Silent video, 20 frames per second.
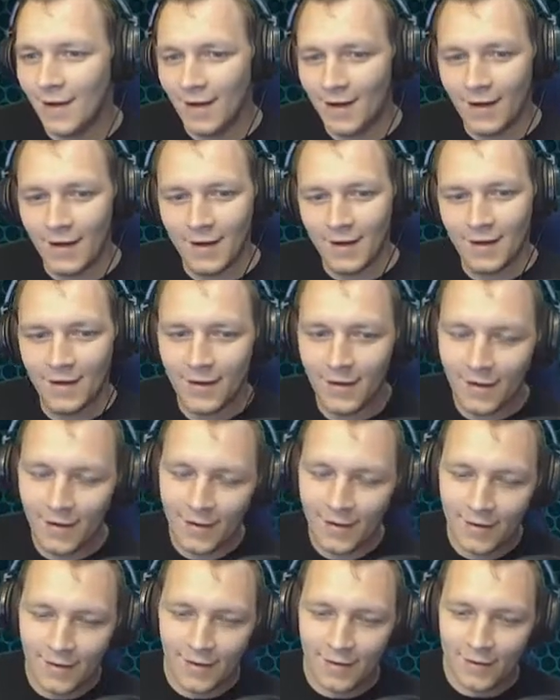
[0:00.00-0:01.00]
Yeah,
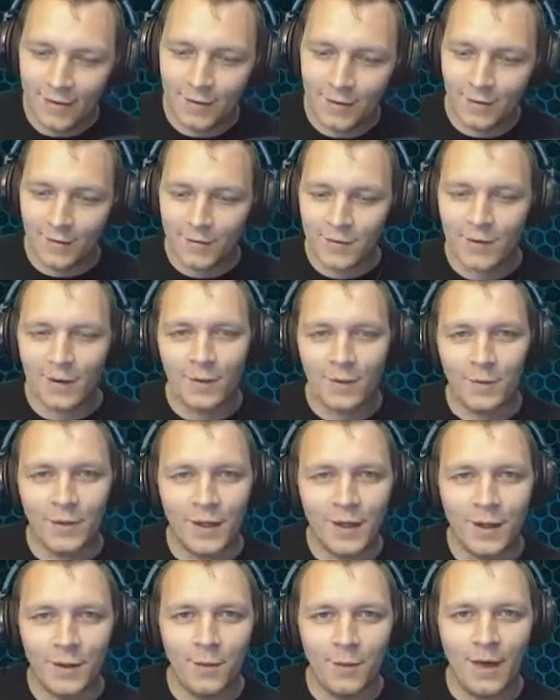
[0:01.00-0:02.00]
you've just got to
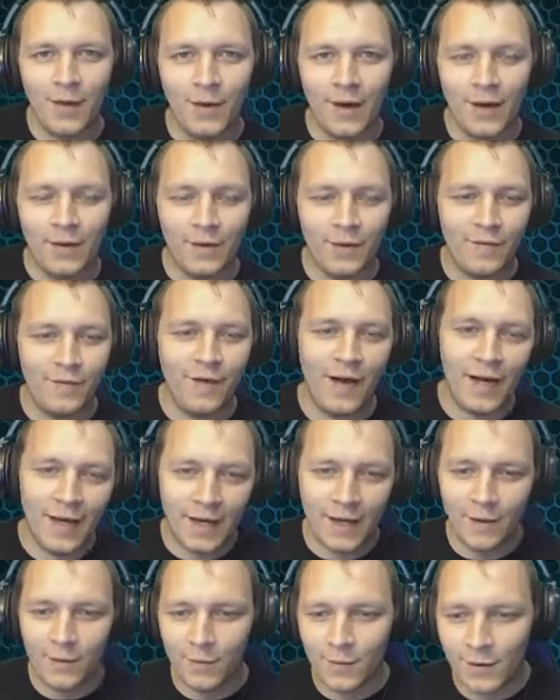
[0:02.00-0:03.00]
work your way around it, find
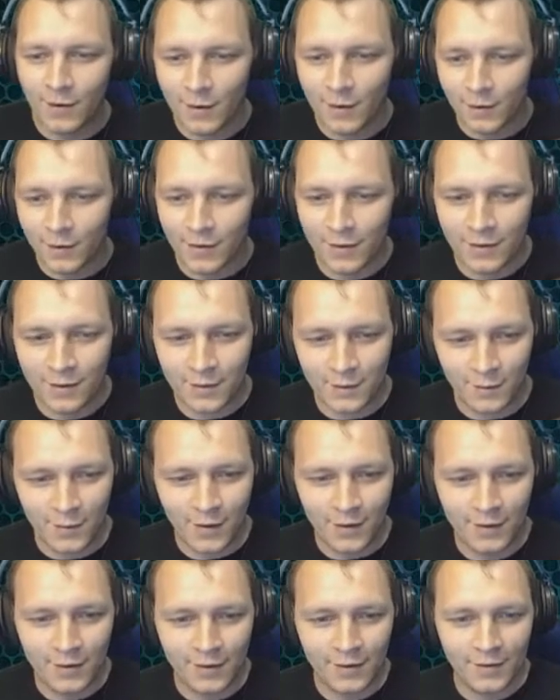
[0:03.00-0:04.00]
out what goes into
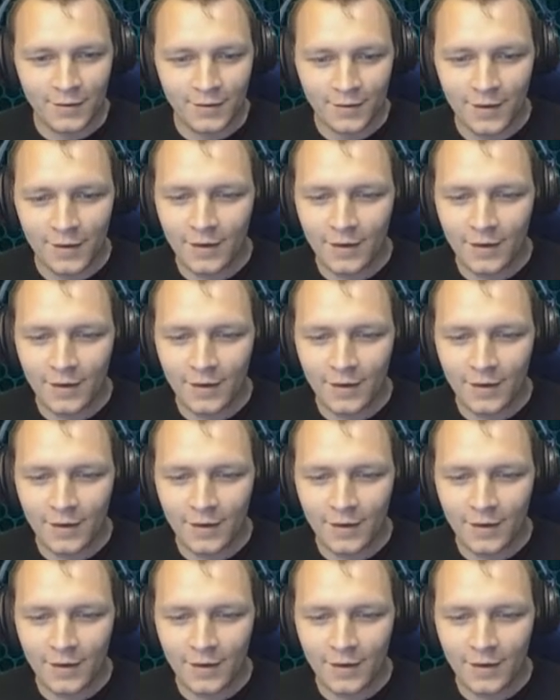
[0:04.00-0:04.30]
what and